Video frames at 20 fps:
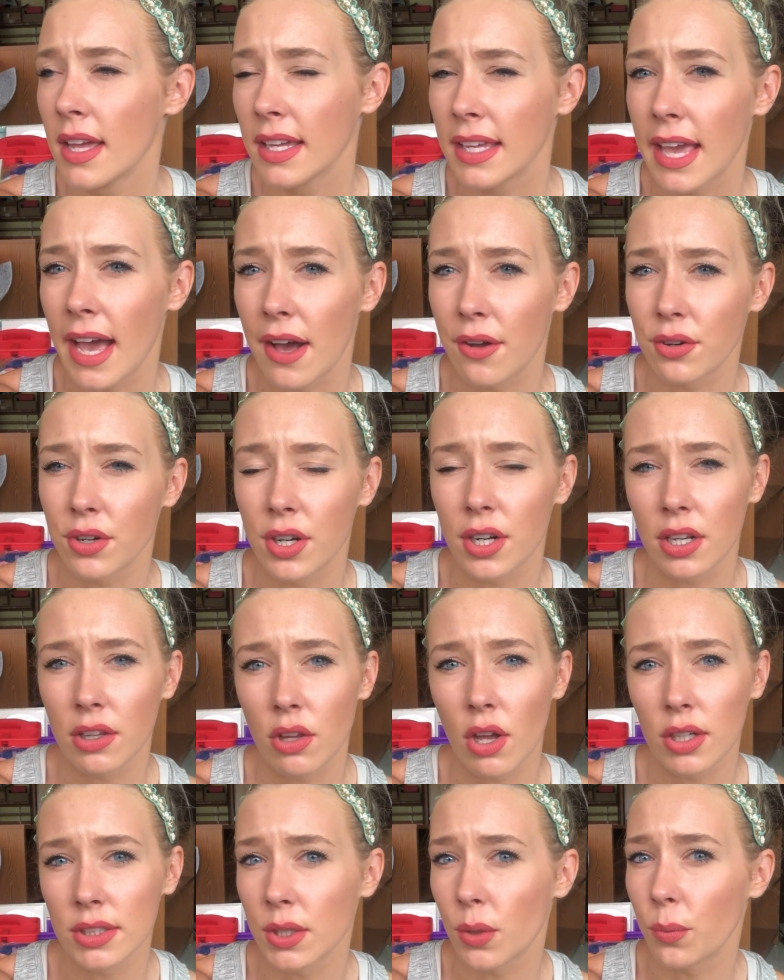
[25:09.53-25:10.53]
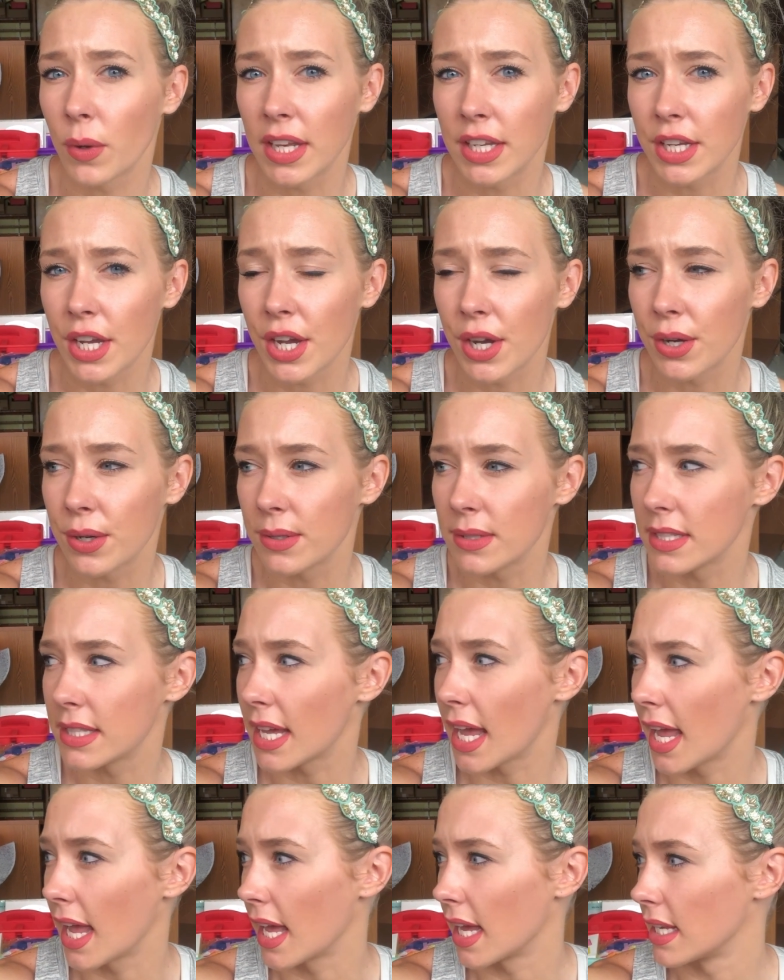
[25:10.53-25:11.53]
counter along the windows
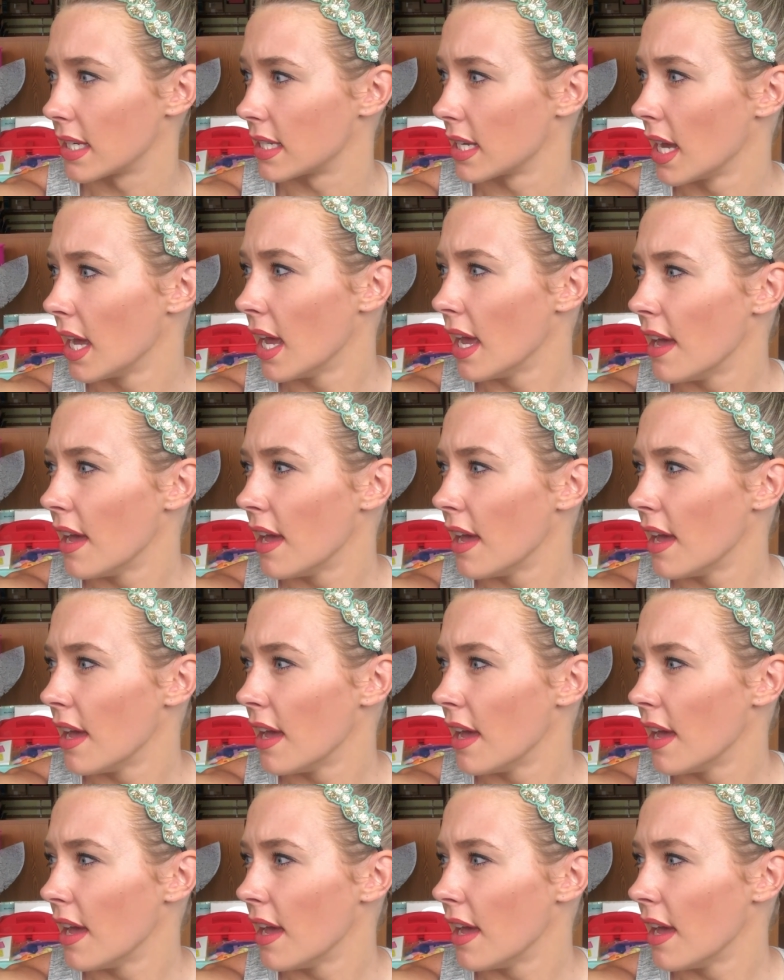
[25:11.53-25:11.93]
and